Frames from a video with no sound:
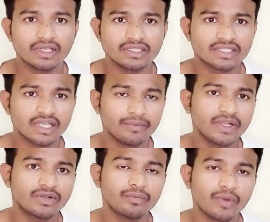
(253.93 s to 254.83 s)
is
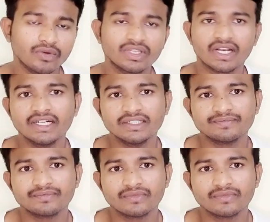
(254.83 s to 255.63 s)
coming to mouth, right?